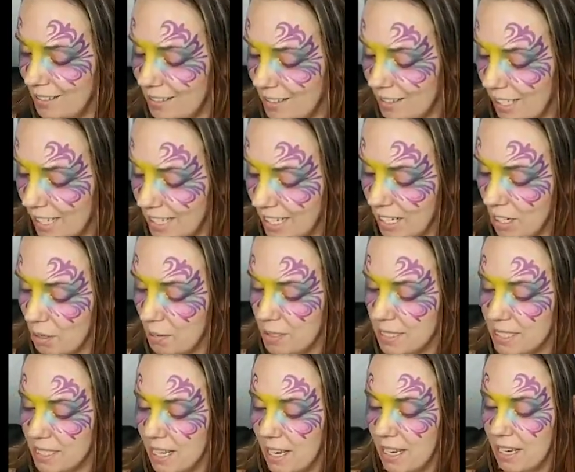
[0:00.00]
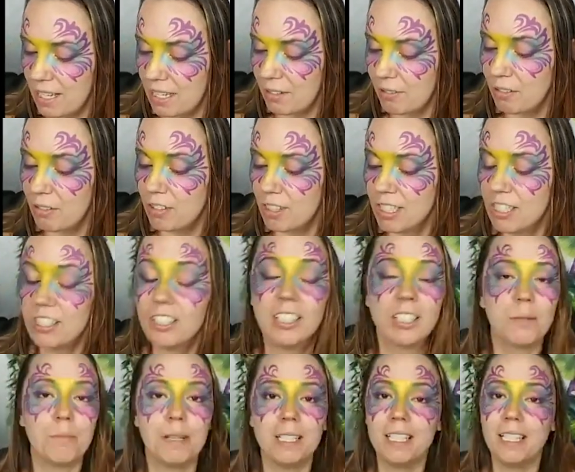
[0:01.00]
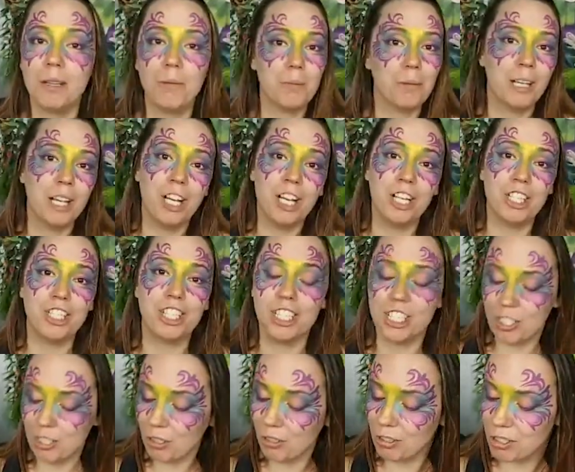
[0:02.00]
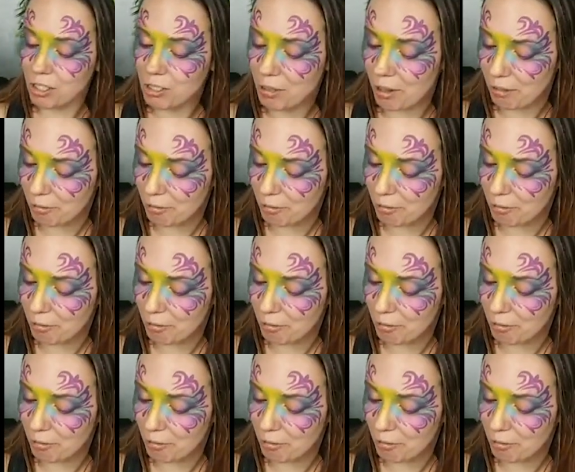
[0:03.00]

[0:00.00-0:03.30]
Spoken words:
Like I always say, if you think you're going to mess up, just don't do it.